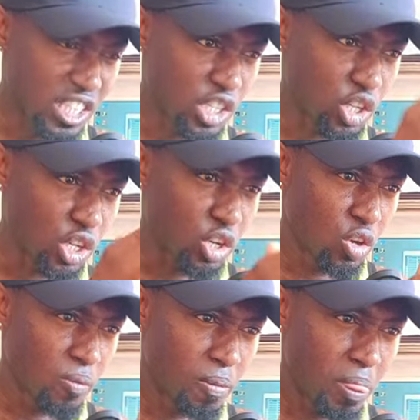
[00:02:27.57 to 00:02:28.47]
think
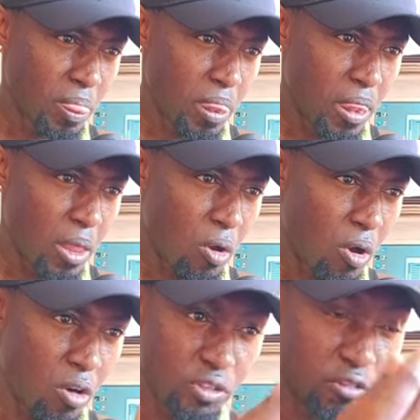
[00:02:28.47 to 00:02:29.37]

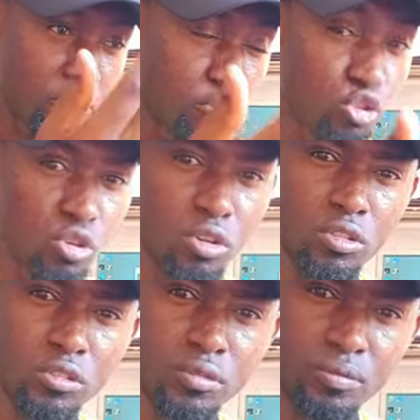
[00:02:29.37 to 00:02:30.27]
of the future.
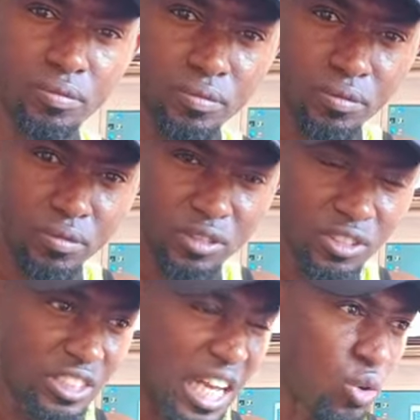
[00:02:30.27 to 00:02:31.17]

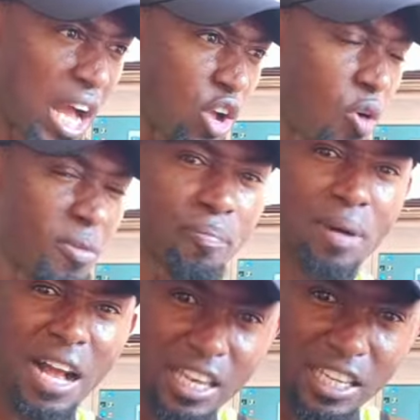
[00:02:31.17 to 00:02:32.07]
Now you are coming
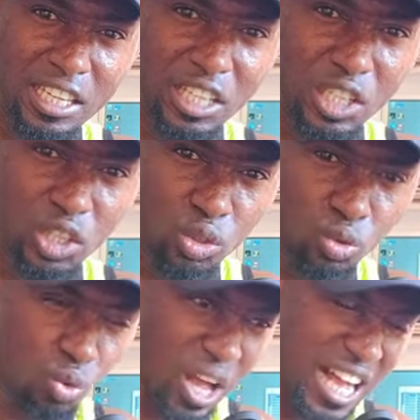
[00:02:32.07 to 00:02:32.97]
back
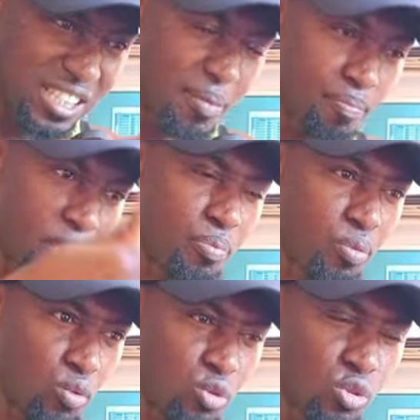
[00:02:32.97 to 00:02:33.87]
to ask the
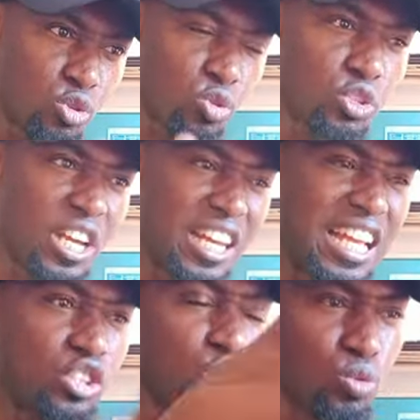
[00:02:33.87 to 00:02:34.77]
people you sold their
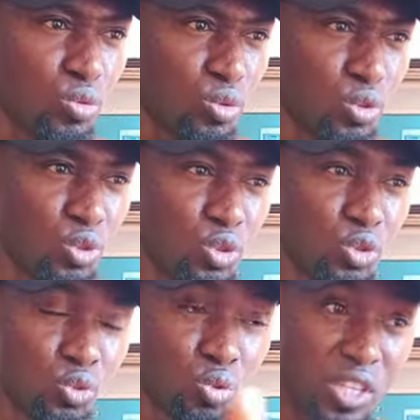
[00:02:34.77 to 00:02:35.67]
land to
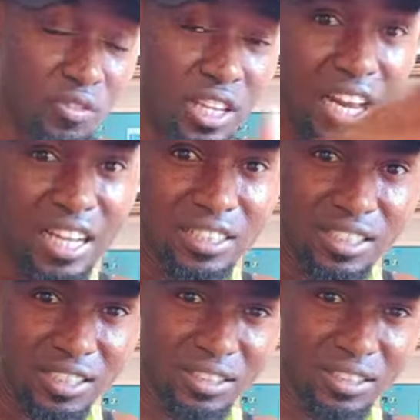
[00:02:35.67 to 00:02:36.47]
leave the land.